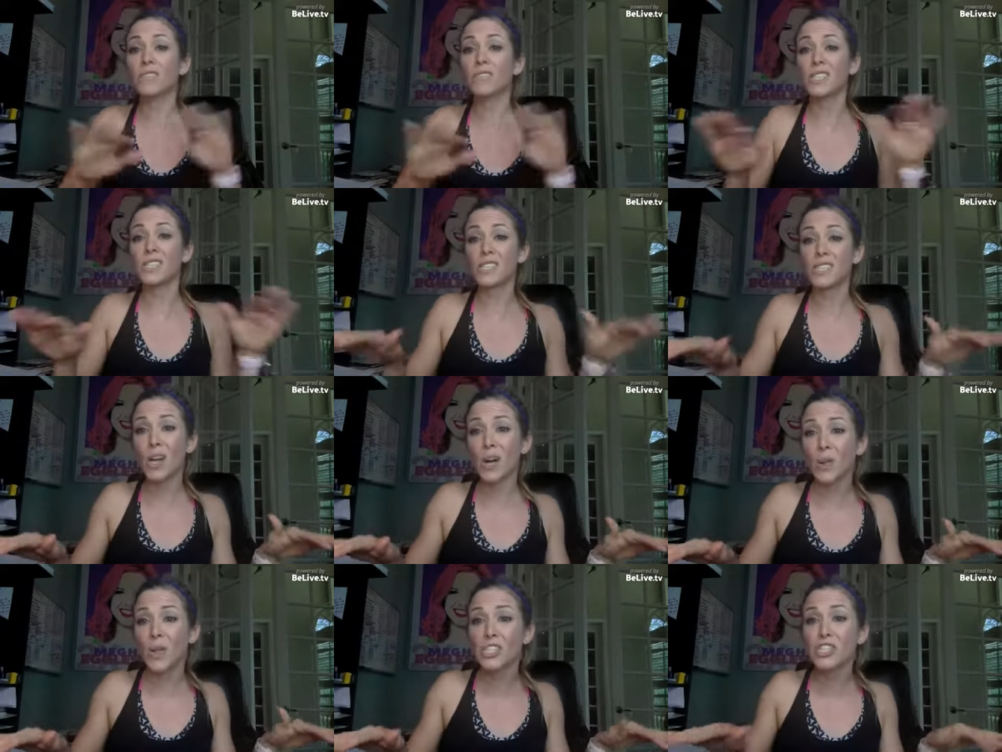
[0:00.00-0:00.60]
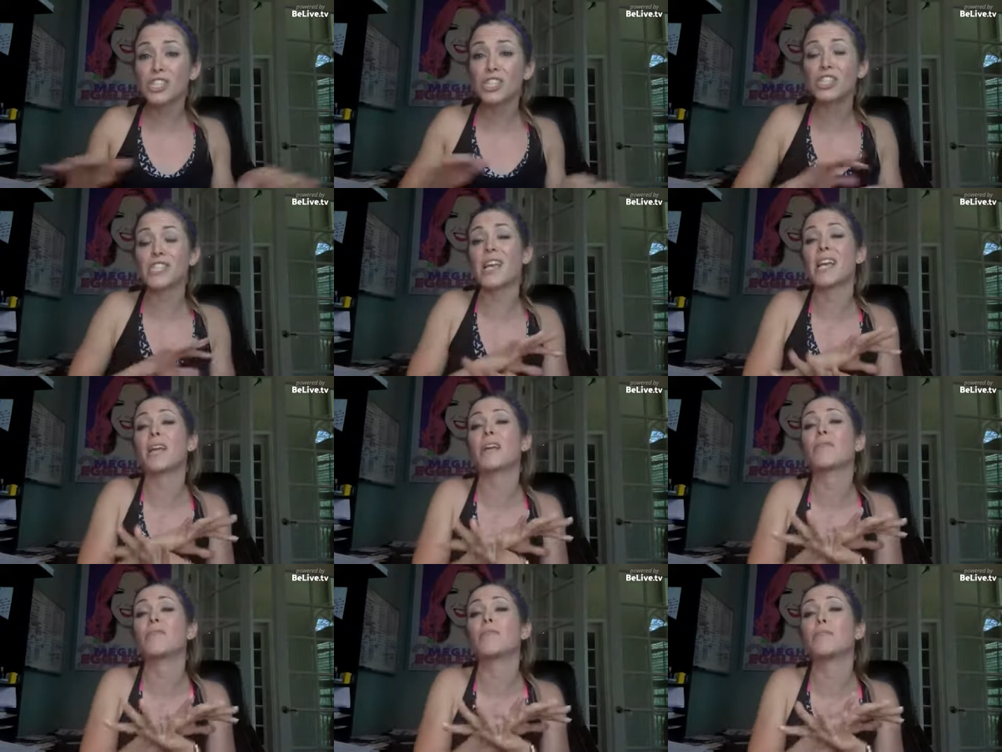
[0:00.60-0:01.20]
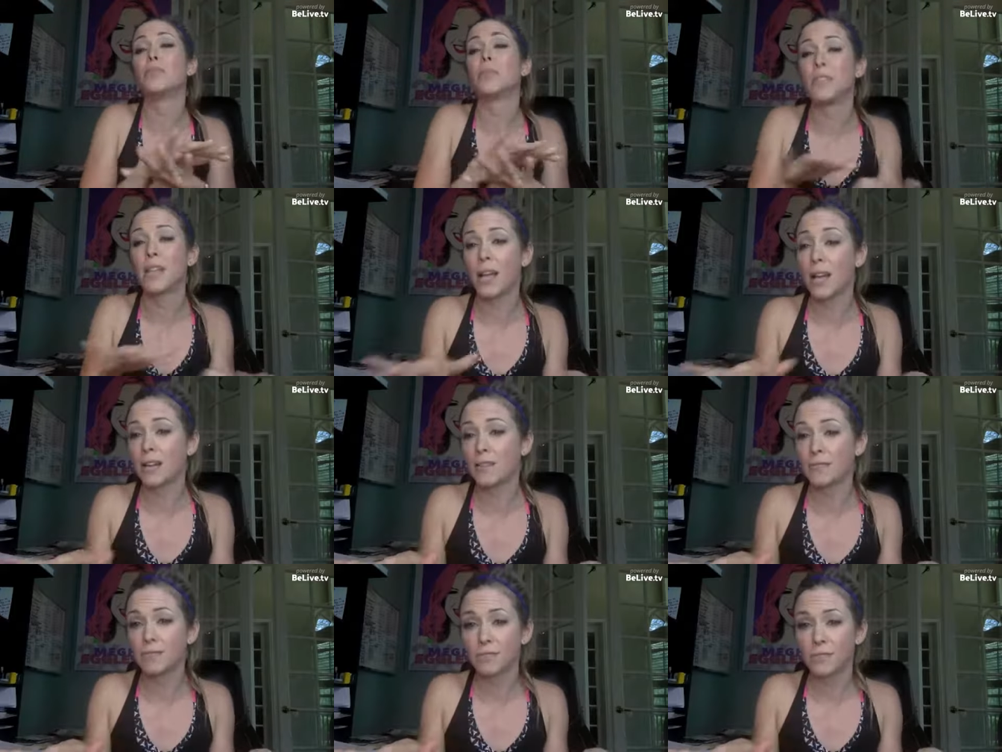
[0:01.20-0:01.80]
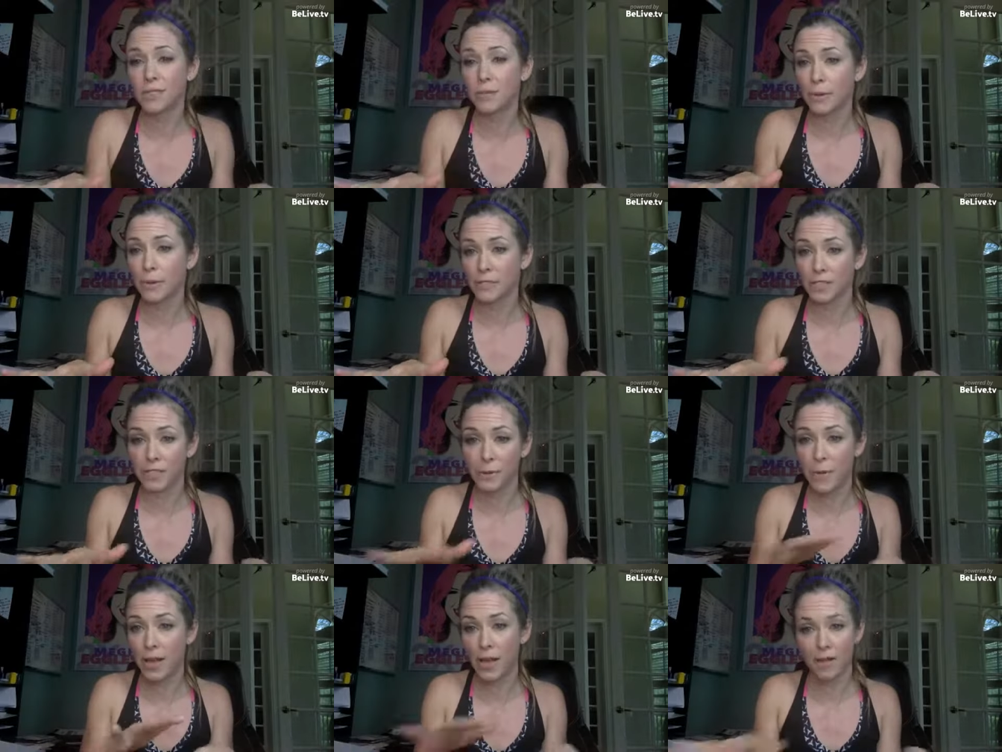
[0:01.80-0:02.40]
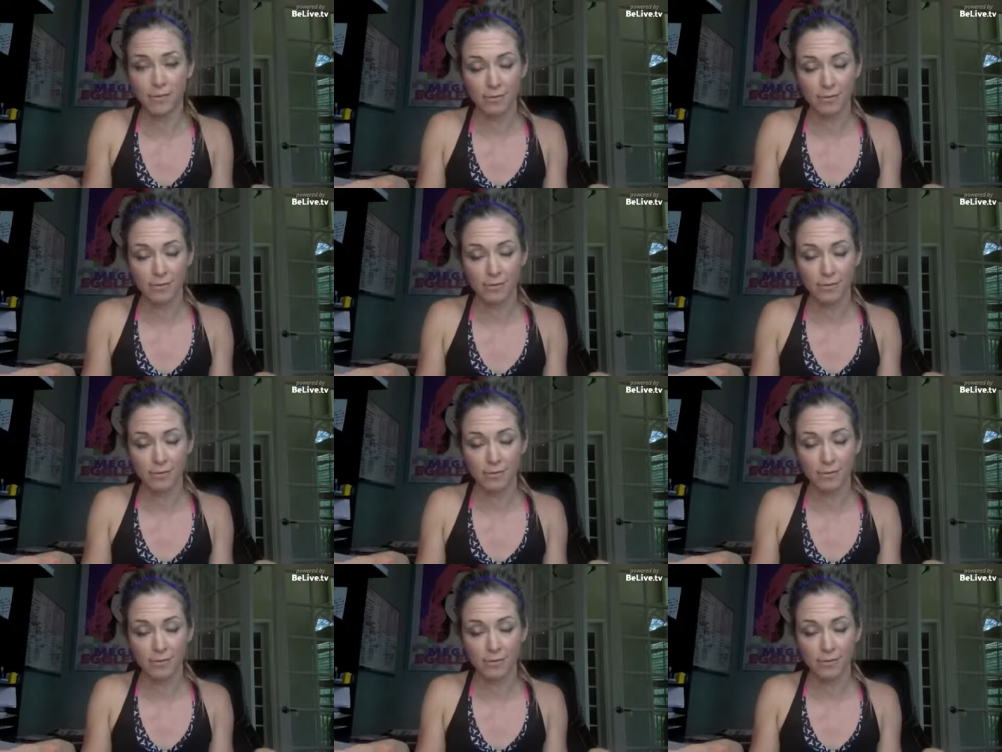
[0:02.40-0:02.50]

So let's just like put that to, to bed